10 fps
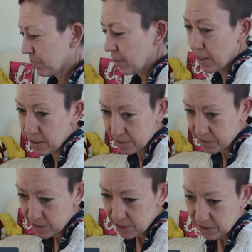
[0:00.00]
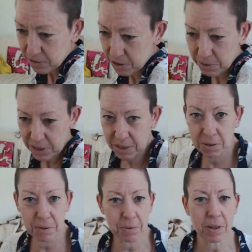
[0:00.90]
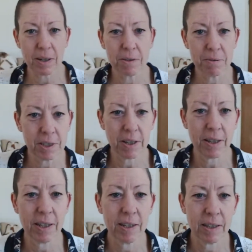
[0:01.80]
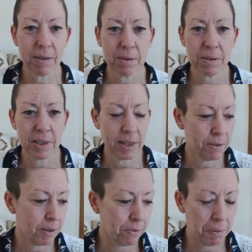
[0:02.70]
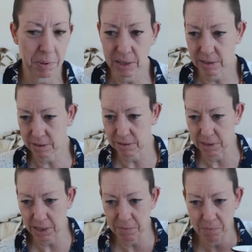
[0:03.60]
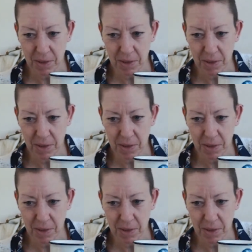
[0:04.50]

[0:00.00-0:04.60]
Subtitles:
Yeah. It's not going to be too onerous, I think. How long? Yeah, 23 minutes. That's all right.